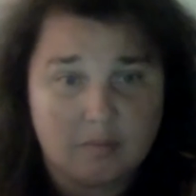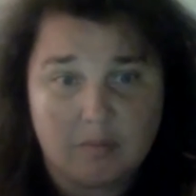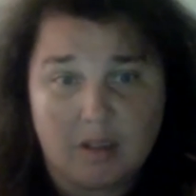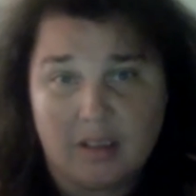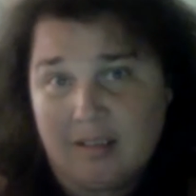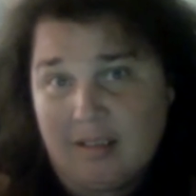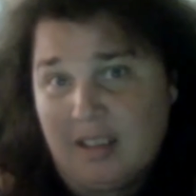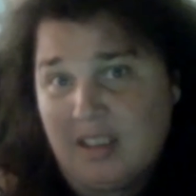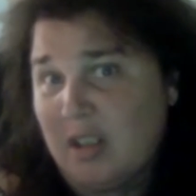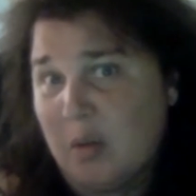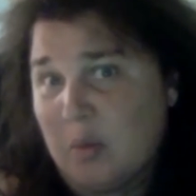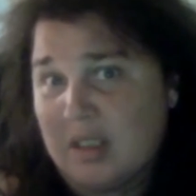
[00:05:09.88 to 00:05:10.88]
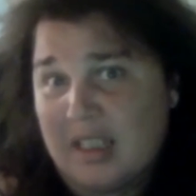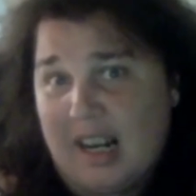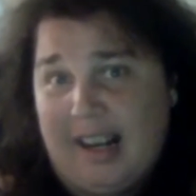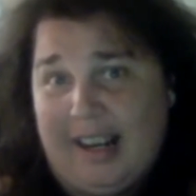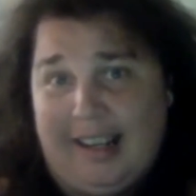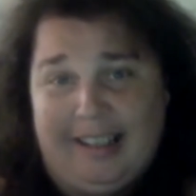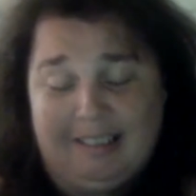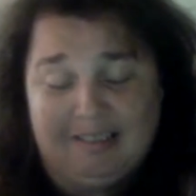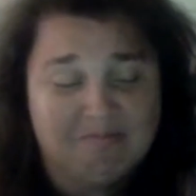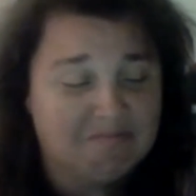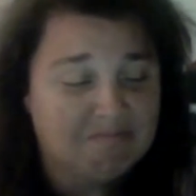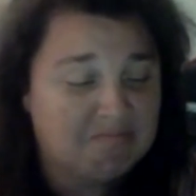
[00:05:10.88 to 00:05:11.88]
I, I don't know what to say.
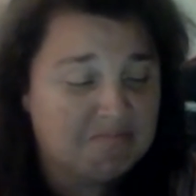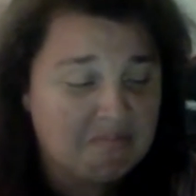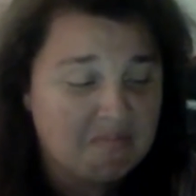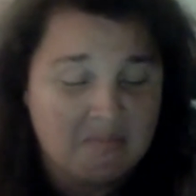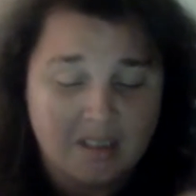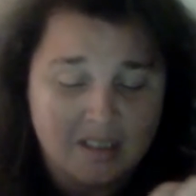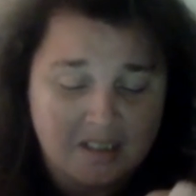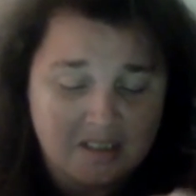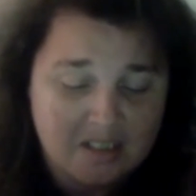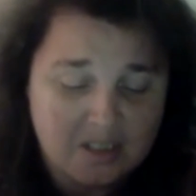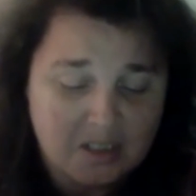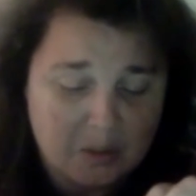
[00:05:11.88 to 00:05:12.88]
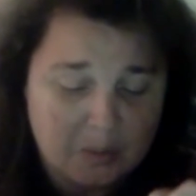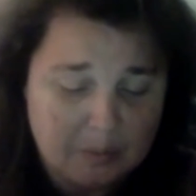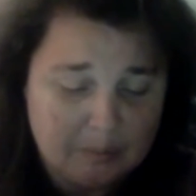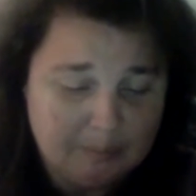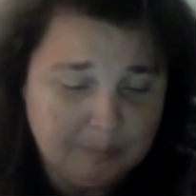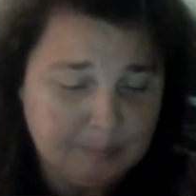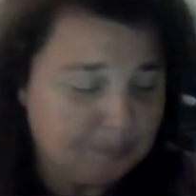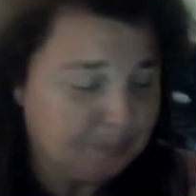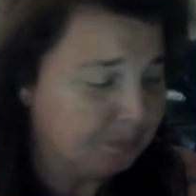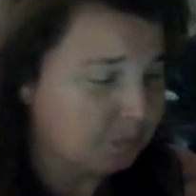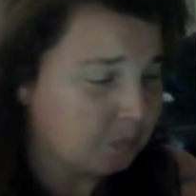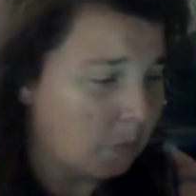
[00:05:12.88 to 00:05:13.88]
So,
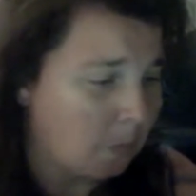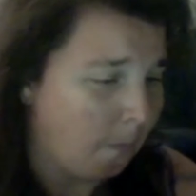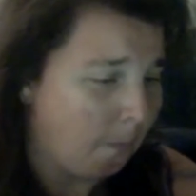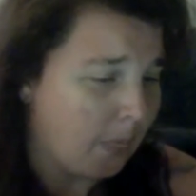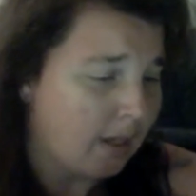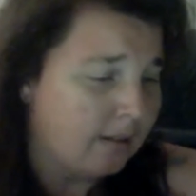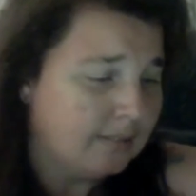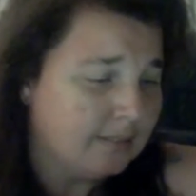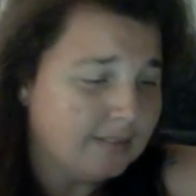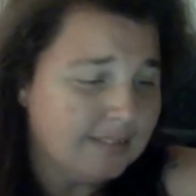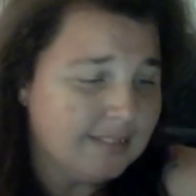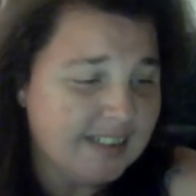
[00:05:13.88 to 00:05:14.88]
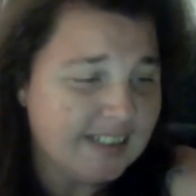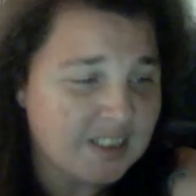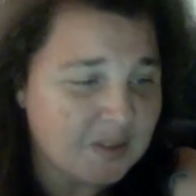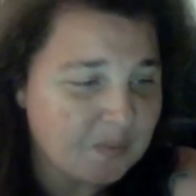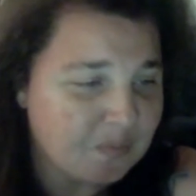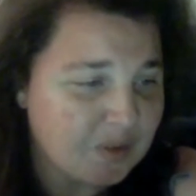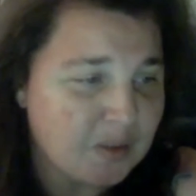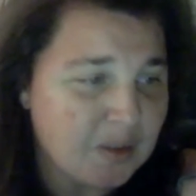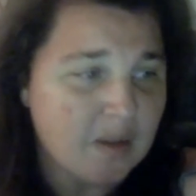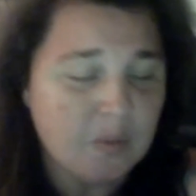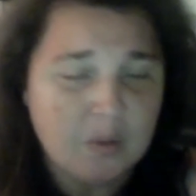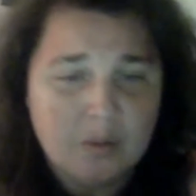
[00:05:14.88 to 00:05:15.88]
mm, yes, so
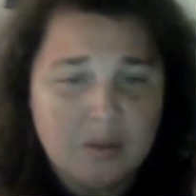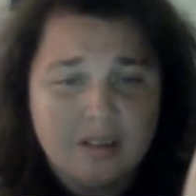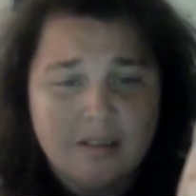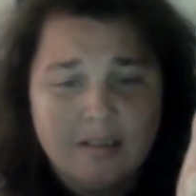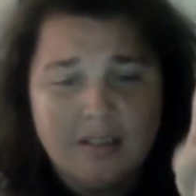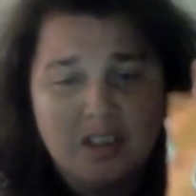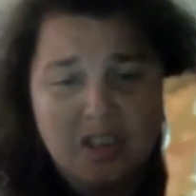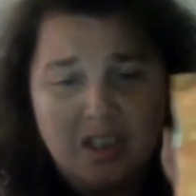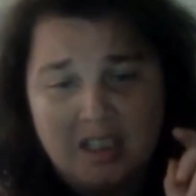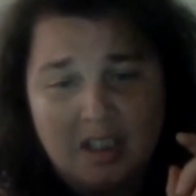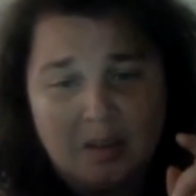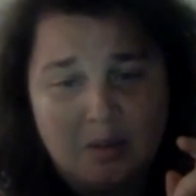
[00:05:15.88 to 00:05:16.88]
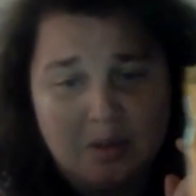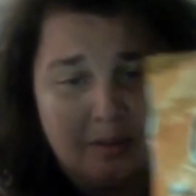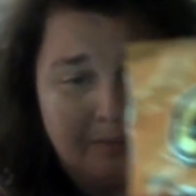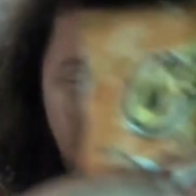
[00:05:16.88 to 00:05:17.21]
that was the Cheetos.